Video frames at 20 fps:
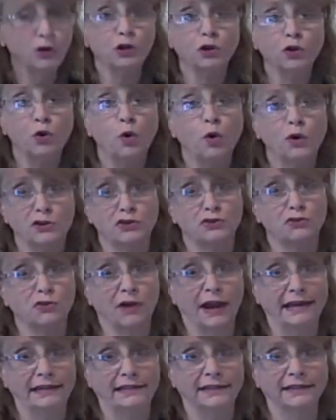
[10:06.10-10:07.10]
for your course
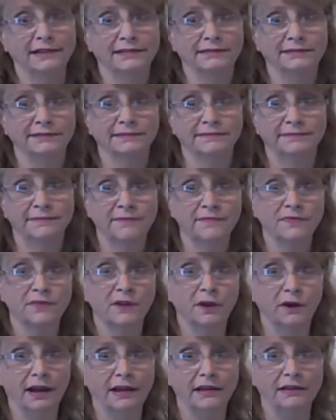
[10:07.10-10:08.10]
grade.
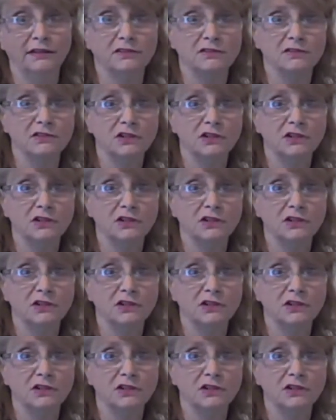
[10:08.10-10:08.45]
All right,